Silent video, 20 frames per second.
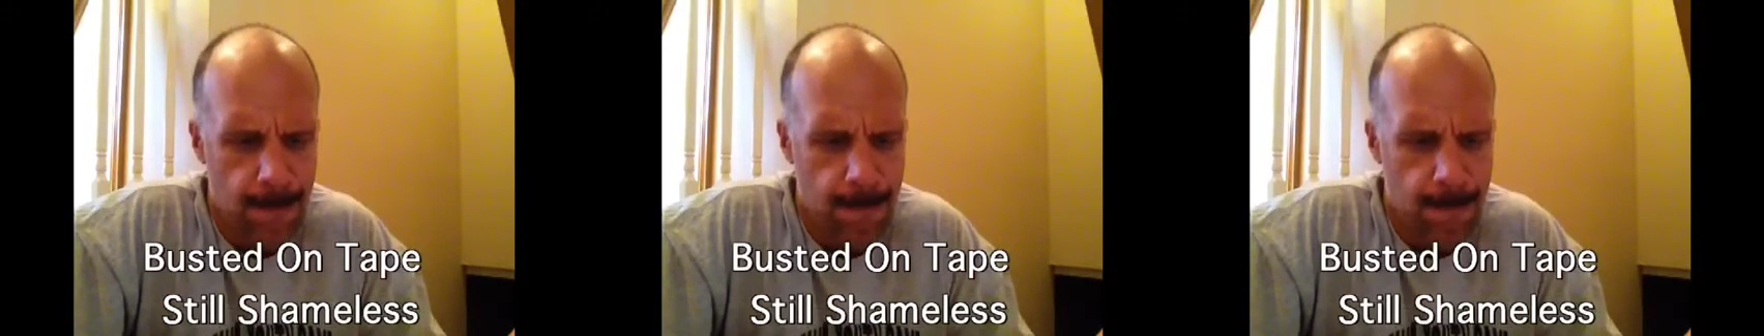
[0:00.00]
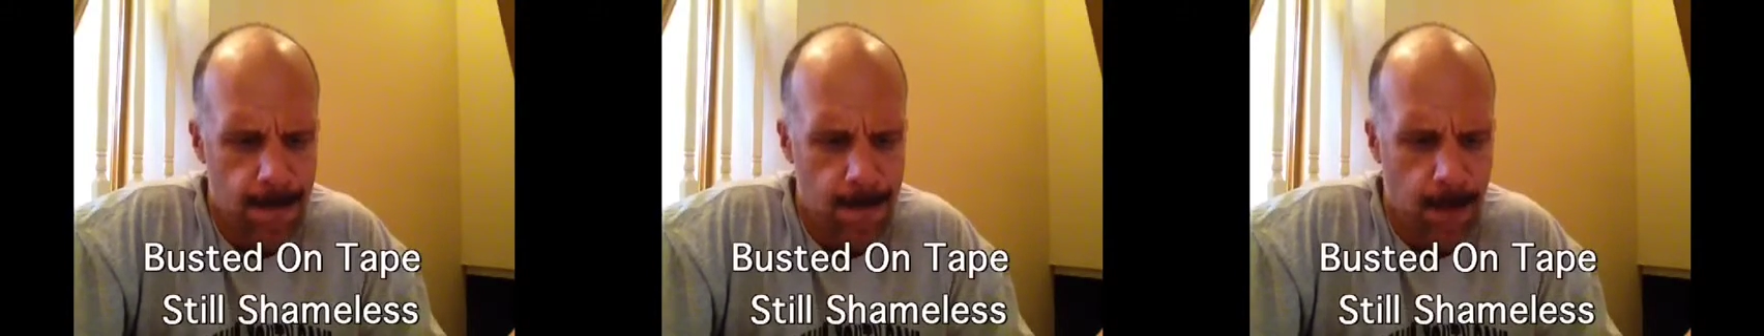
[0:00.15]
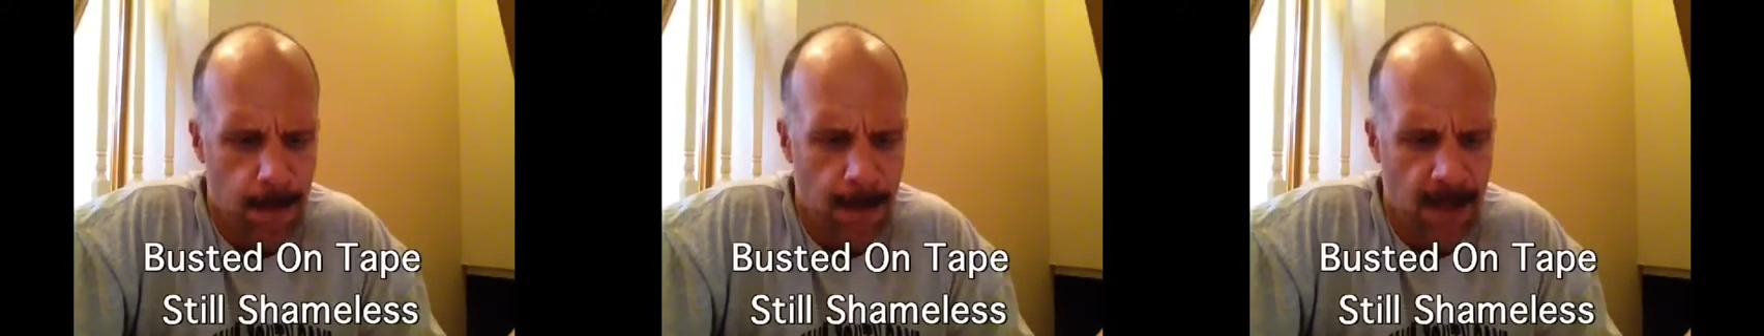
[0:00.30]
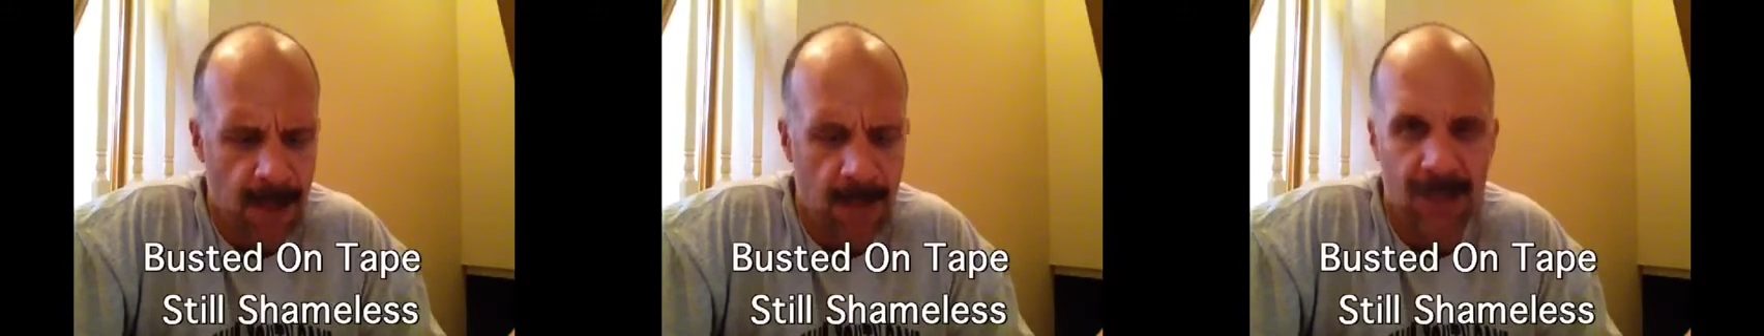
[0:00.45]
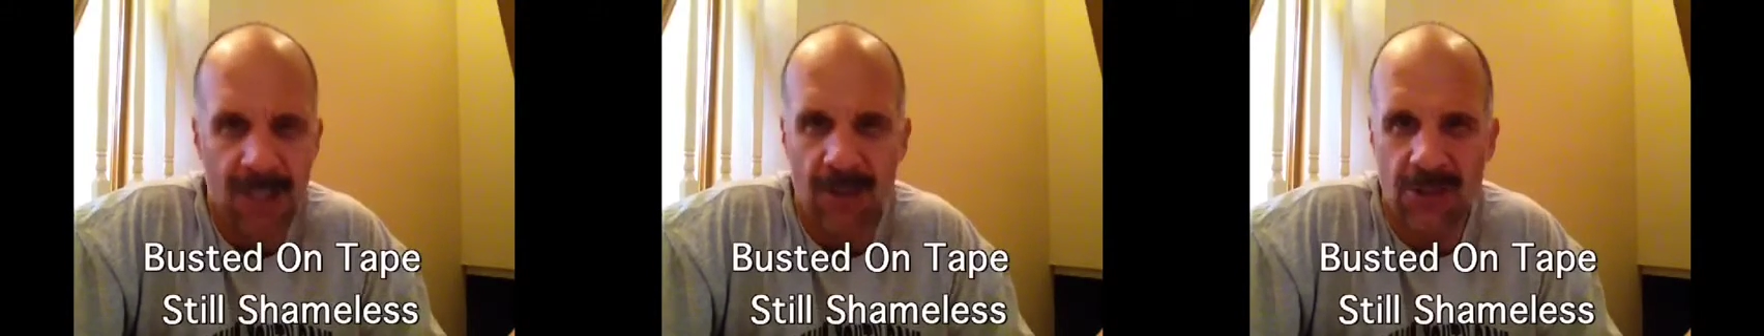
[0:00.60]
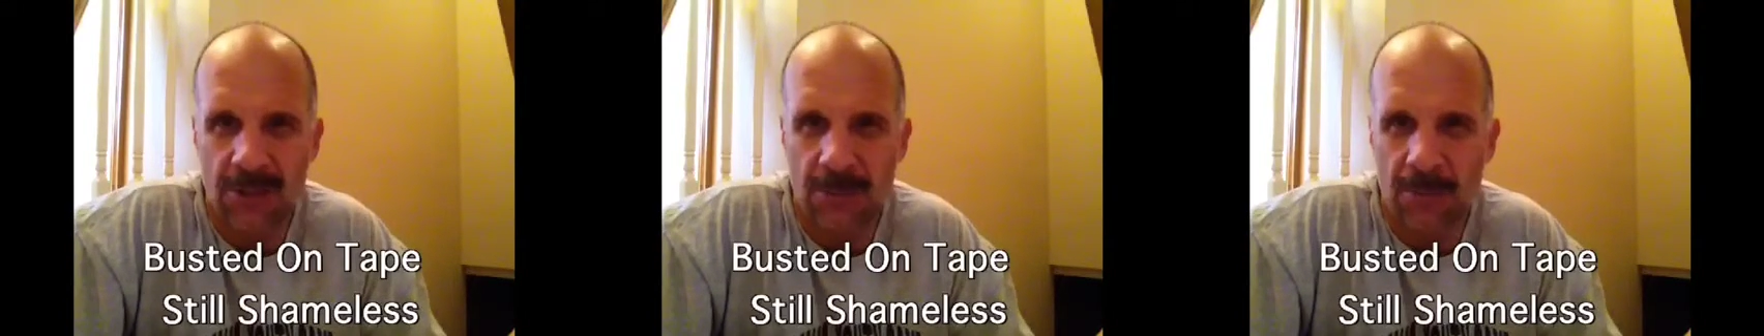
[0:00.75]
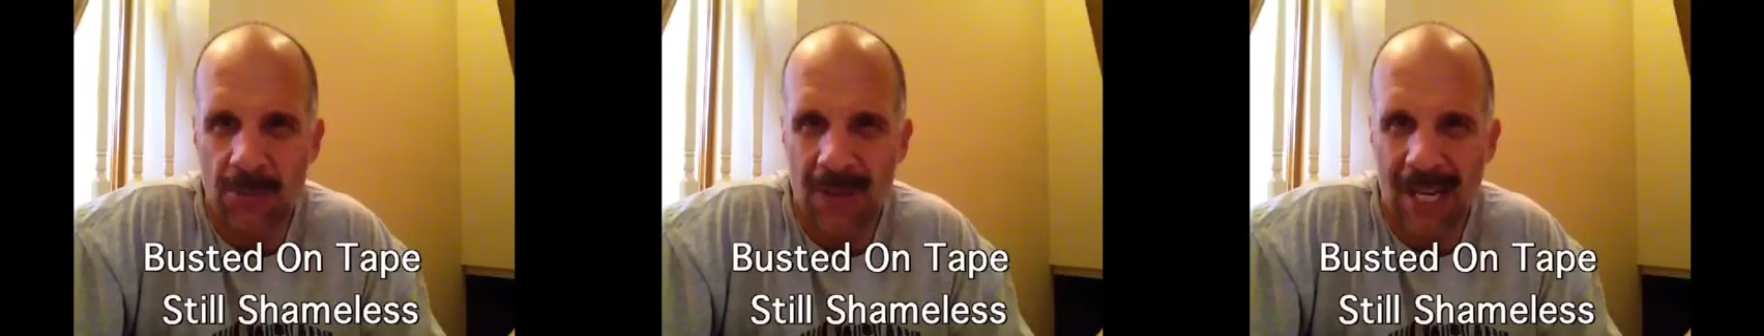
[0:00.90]
Hmm. But
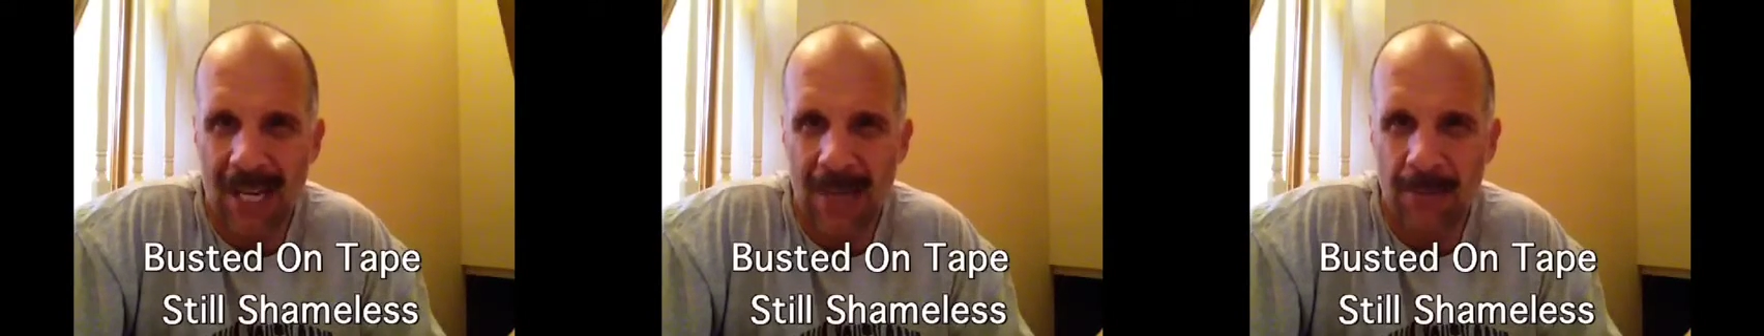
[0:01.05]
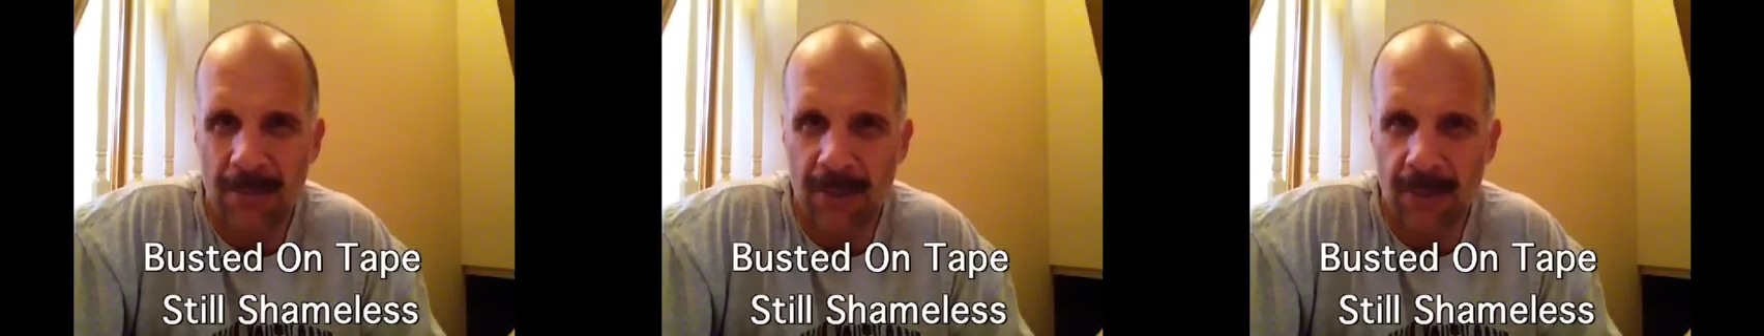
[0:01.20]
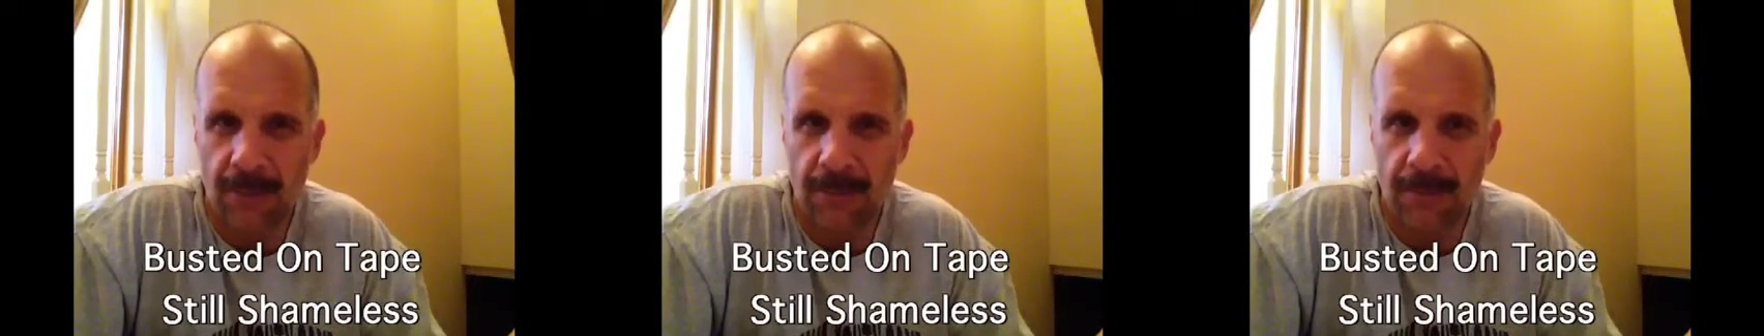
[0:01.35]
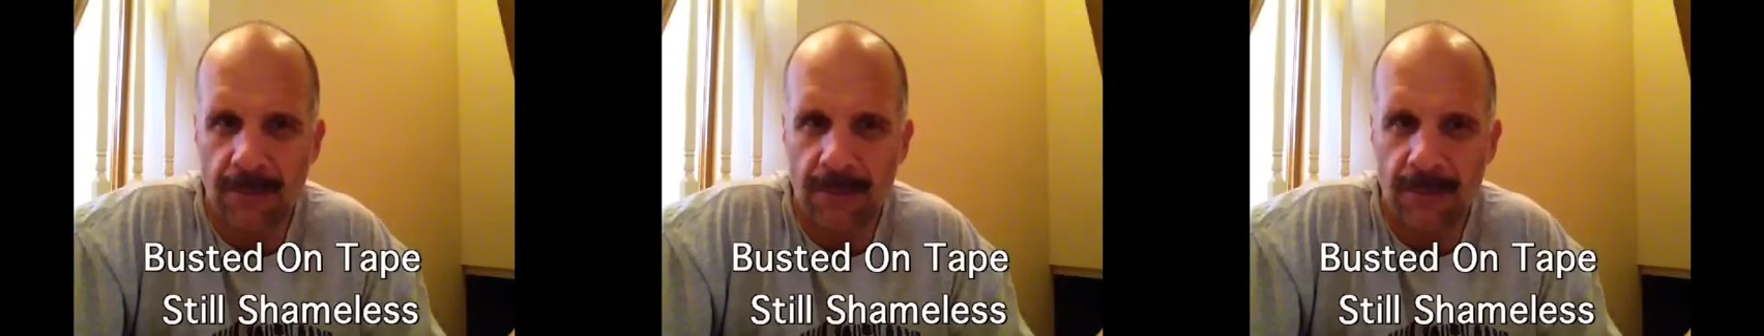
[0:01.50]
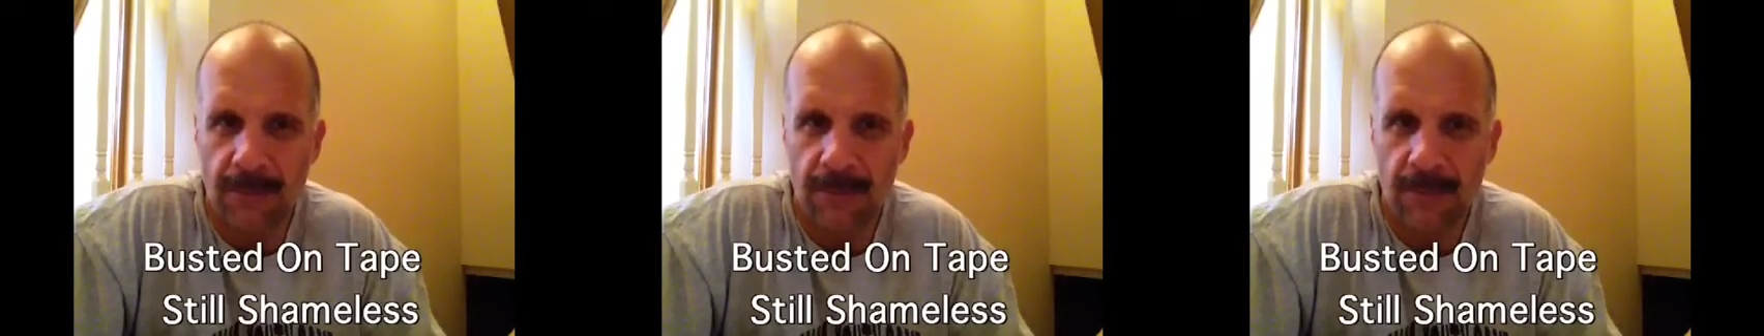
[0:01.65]
there's a problem.